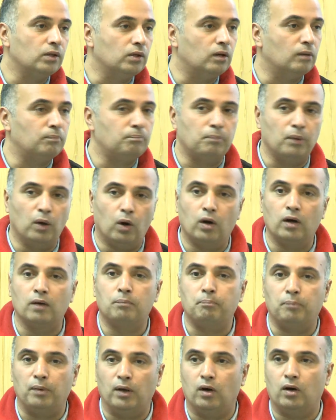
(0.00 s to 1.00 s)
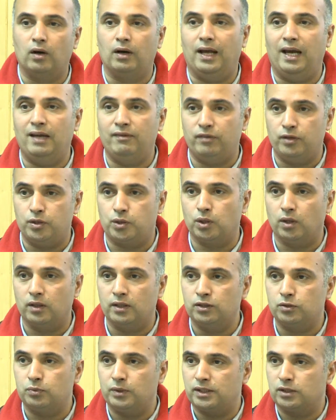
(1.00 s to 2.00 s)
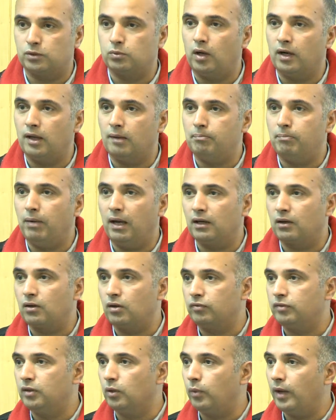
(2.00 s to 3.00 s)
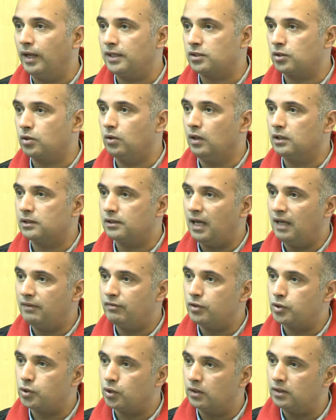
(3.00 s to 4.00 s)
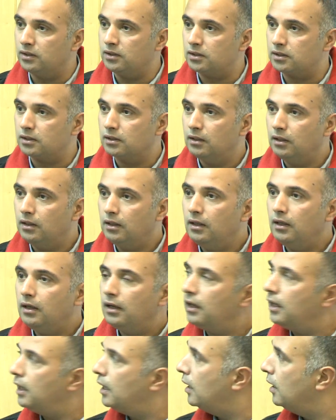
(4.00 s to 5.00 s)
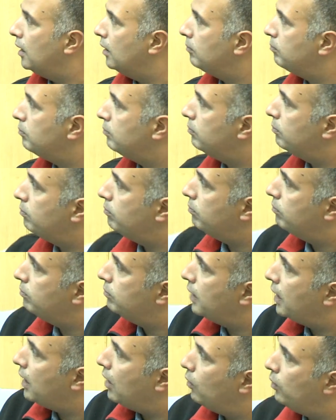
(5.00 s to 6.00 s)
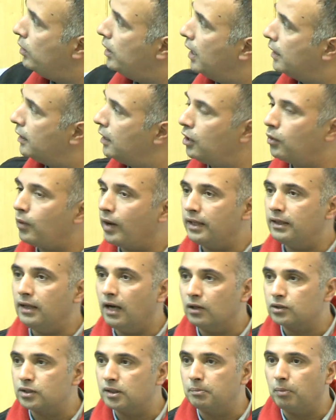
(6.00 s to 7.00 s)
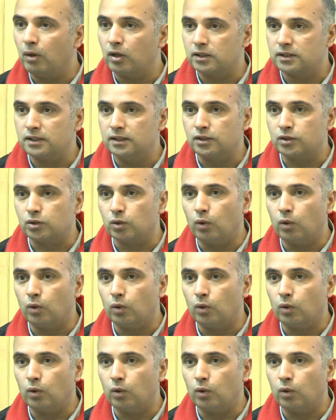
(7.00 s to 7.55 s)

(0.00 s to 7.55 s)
You know, pure pure life insurance, which is what a bulk of the West calls life insurance. Uh, there are only 120,000 policies